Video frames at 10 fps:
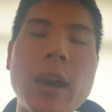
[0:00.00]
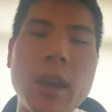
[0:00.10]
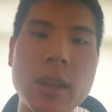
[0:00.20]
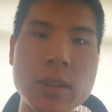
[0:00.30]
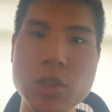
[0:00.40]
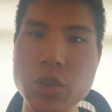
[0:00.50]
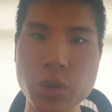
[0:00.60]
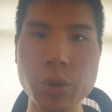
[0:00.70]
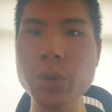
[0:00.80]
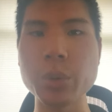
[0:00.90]
And it's
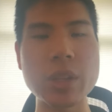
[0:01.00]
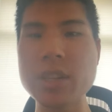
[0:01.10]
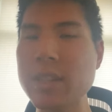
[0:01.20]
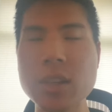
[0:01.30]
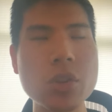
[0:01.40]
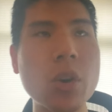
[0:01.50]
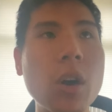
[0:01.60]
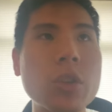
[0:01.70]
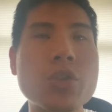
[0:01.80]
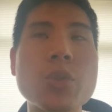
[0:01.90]
true. These things are
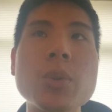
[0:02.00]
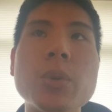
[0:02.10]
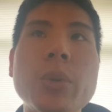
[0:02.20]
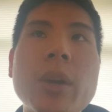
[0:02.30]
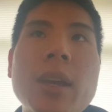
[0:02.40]
all true.